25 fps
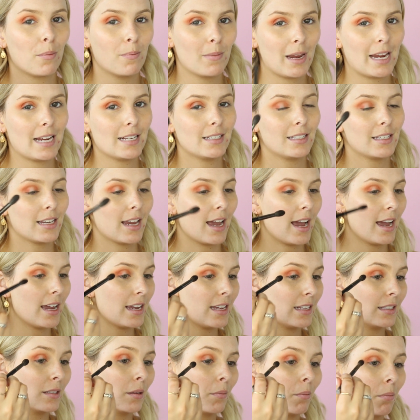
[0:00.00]
amazing
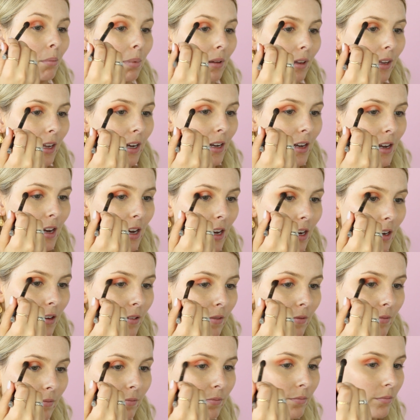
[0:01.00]
at is
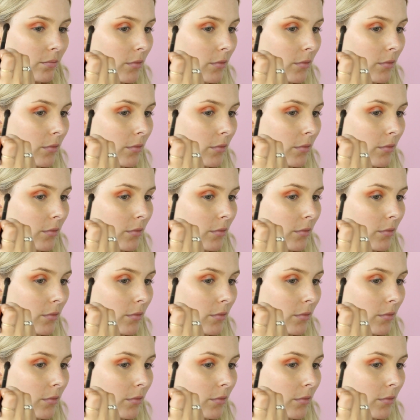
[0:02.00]
blending.